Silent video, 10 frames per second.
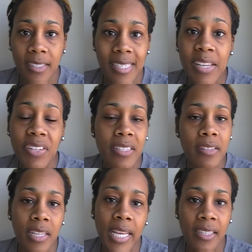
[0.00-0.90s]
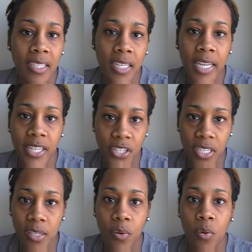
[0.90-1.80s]
even slightly
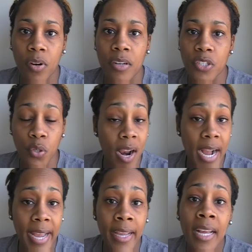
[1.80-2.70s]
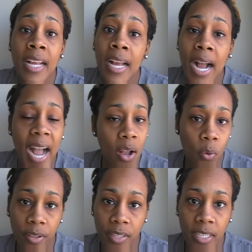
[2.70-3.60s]
itchy or dry, I
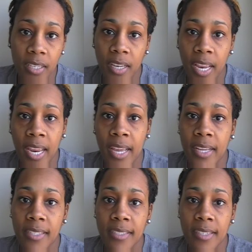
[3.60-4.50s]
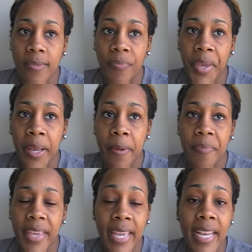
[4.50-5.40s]
oil it. And
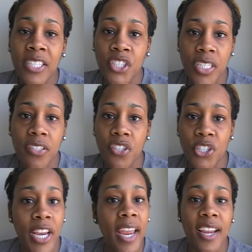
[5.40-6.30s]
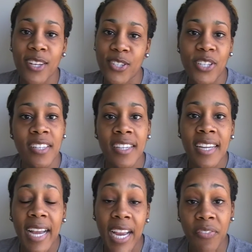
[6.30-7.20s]
it has just changed
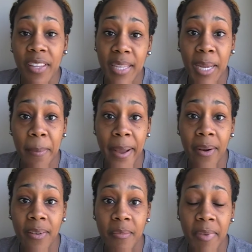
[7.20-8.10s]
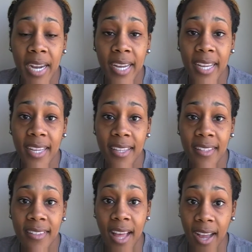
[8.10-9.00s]
everything about my
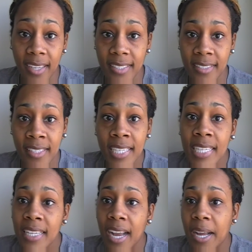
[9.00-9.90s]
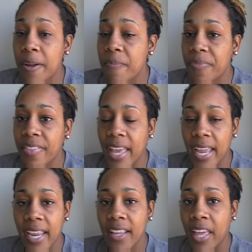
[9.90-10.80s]
locks.
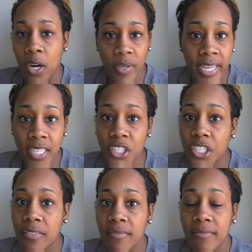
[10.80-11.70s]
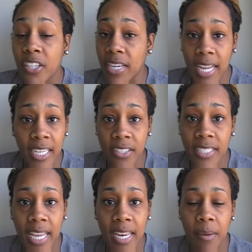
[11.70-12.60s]
They don't itch, they're not
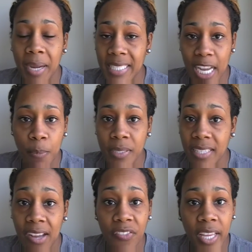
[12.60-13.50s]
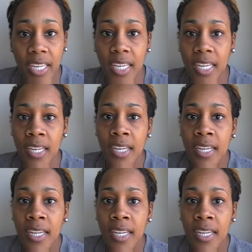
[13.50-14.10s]
irritated, my scalp is not flaky,